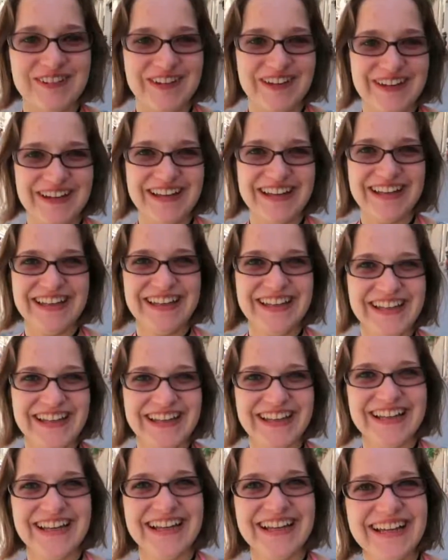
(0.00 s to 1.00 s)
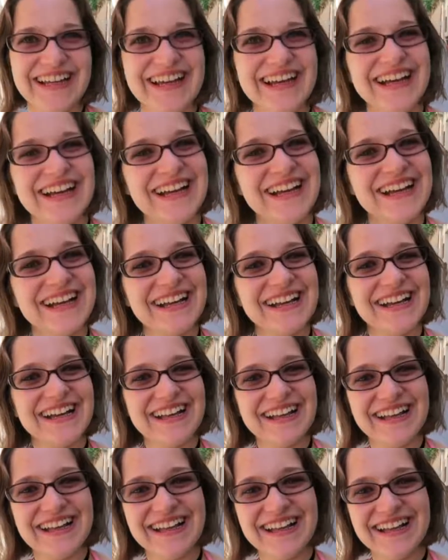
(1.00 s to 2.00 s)
rather than work through the thing,
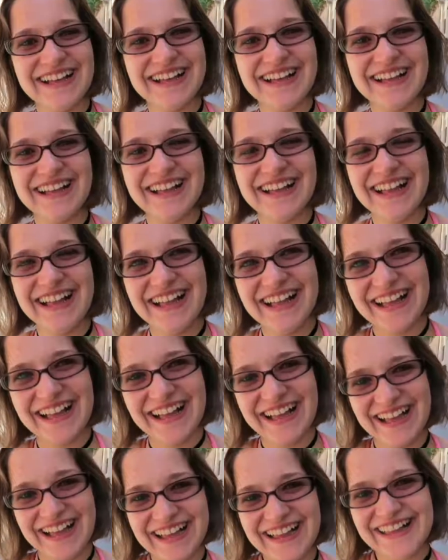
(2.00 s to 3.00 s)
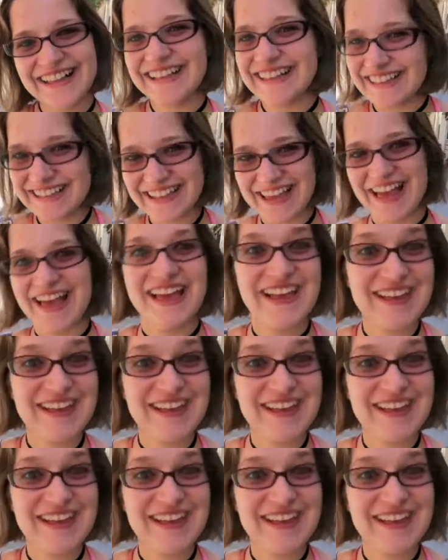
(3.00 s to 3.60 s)
figure it out, and commit